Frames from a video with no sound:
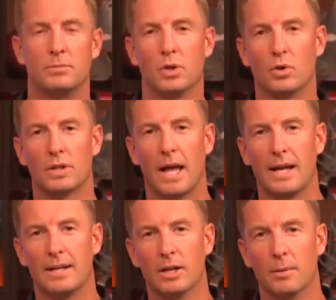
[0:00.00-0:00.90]
I'm Joel
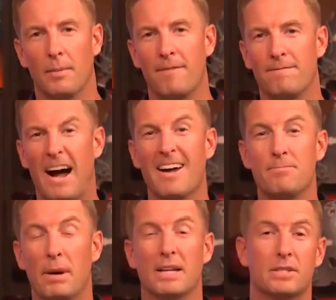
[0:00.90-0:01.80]
Klatt, and here are my
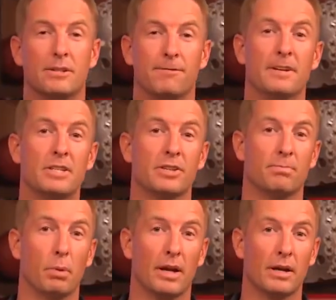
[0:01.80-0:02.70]
5 best
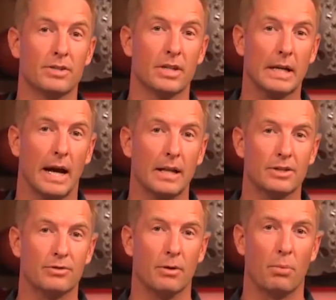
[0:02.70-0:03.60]
defensive players in
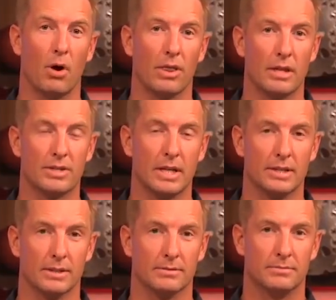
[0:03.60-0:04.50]
college football this
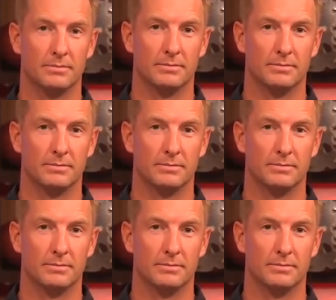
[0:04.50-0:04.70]
season.